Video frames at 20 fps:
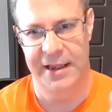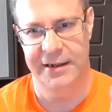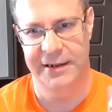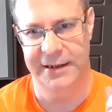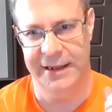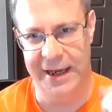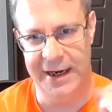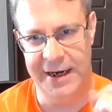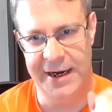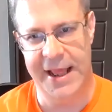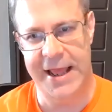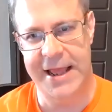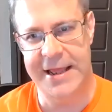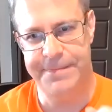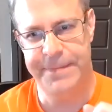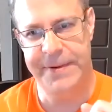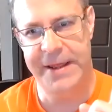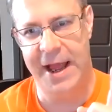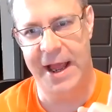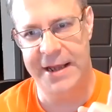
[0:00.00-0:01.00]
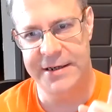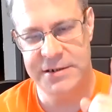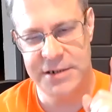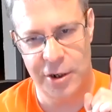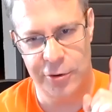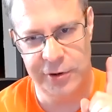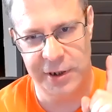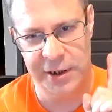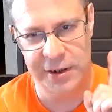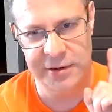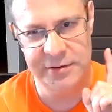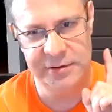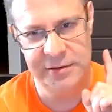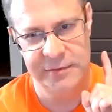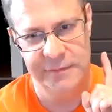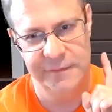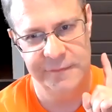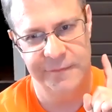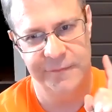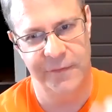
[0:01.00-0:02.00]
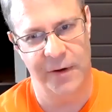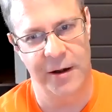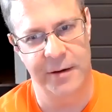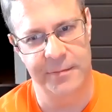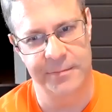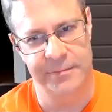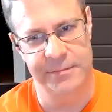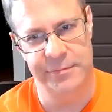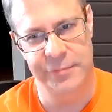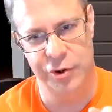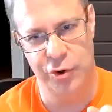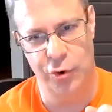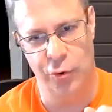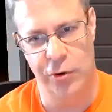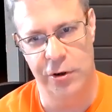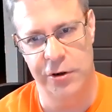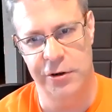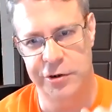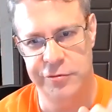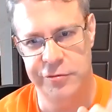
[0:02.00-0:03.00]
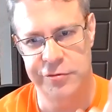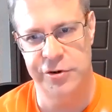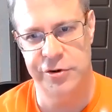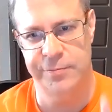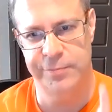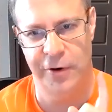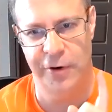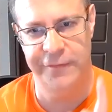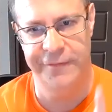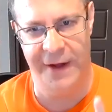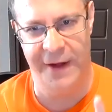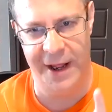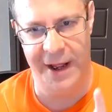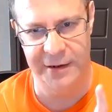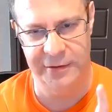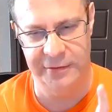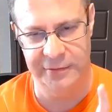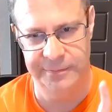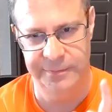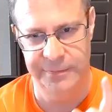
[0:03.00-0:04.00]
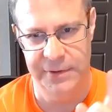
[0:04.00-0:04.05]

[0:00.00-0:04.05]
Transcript: get an API token from your user profile.